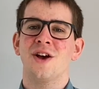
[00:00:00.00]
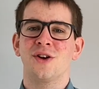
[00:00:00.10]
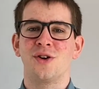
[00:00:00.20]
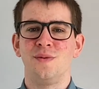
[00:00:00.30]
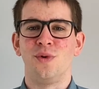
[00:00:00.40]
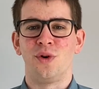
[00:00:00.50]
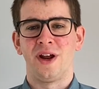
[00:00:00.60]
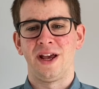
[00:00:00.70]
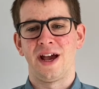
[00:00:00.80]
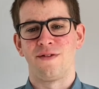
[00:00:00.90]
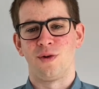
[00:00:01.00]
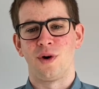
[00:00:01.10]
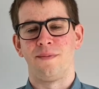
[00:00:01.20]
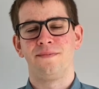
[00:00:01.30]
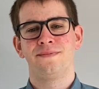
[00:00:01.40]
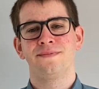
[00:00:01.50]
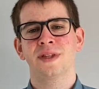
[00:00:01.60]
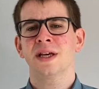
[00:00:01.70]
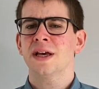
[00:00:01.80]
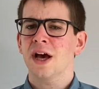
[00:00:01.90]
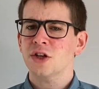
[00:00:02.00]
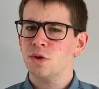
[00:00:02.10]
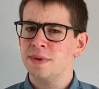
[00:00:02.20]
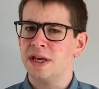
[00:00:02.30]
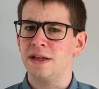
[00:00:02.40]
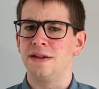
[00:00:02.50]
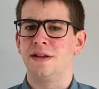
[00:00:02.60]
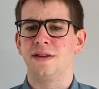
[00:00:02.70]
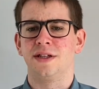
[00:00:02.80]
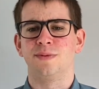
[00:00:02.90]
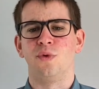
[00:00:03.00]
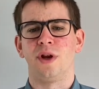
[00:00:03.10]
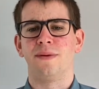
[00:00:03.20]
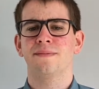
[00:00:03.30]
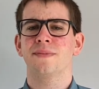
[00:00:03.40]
Good morning, everyone. As we begin this morning,